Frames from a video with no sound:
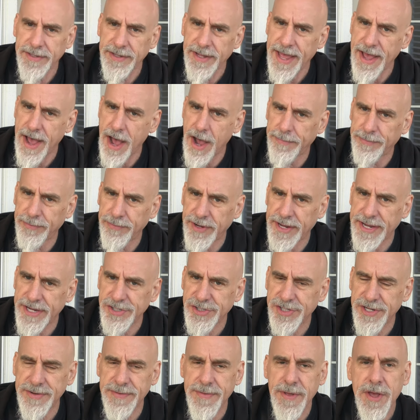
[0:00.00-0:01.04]

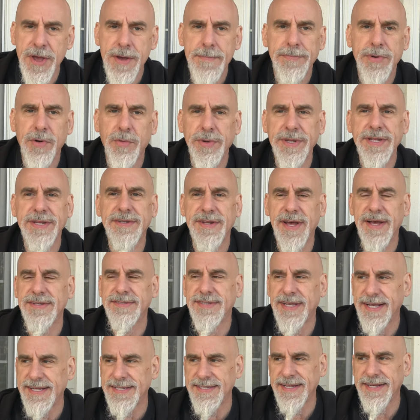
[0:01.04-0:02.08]
operation. But what he does,
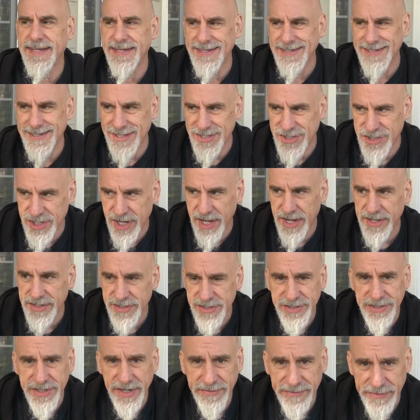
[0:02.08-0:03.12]
like I said, he just
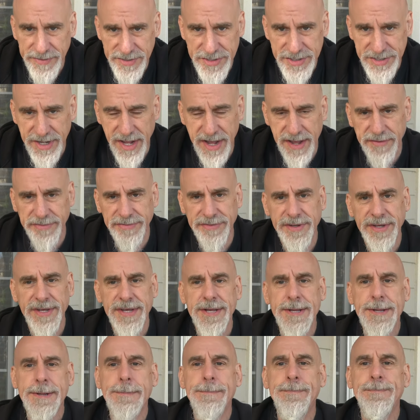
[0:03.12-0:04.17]
does different stuff.
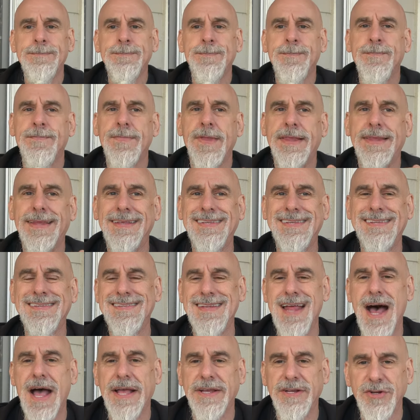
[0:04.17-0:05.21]
This is
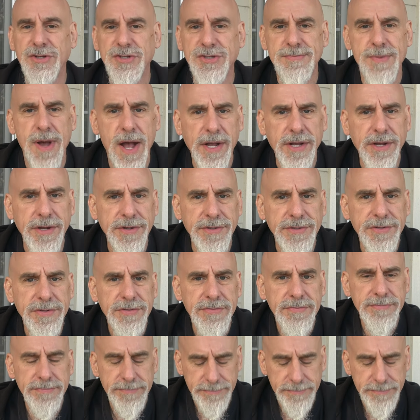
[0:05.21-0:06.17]
not your Smuckers.